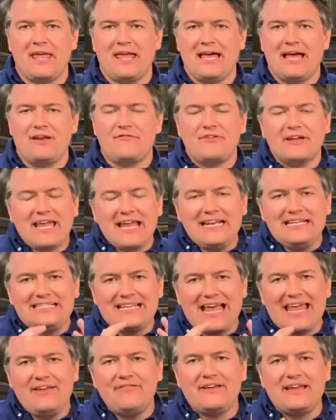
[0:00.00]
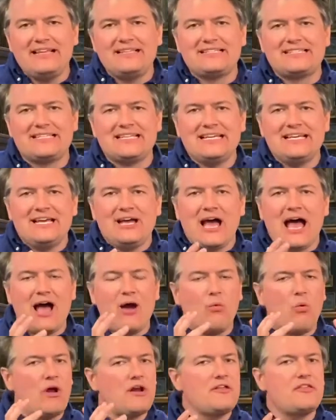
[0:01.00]
And for King David, uh,
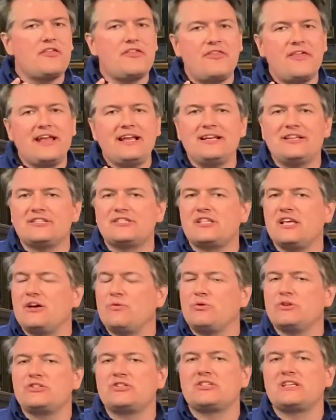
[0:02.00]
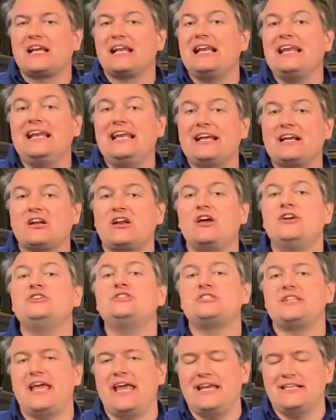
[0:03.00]
one of the things that was clearly close
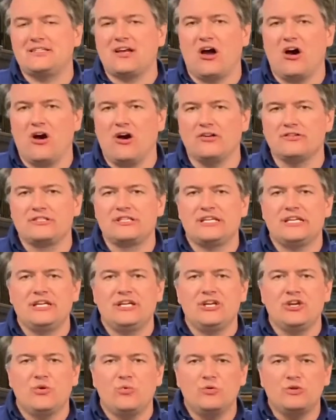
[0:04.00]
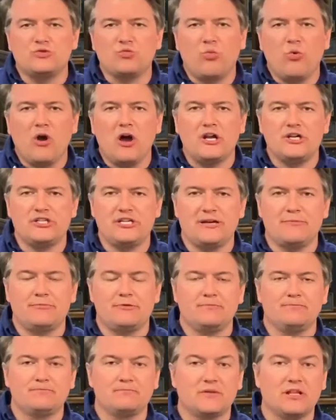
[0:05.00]
to his heart was worship
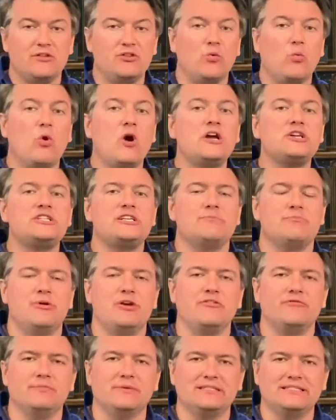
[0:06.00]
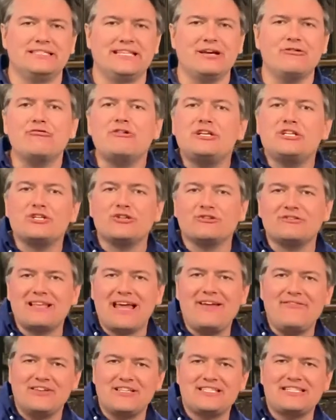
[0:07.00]
and the worship movement, the original
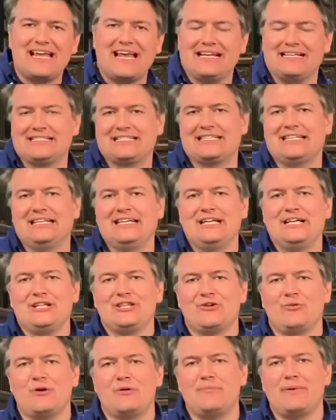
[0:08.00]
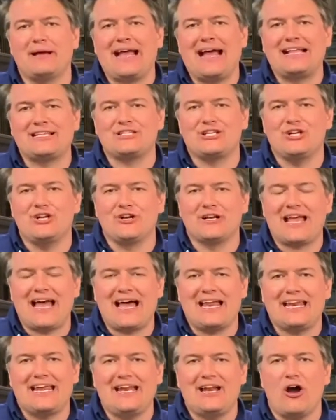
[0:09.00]
David's tent that we began to look at
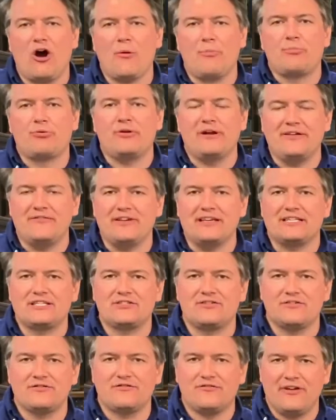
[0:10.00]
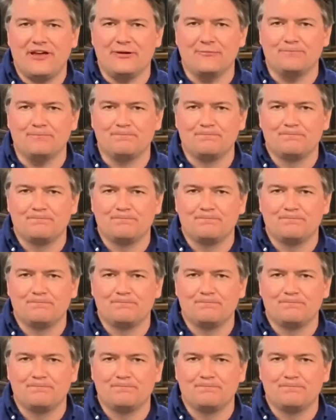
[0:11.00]
in our previous film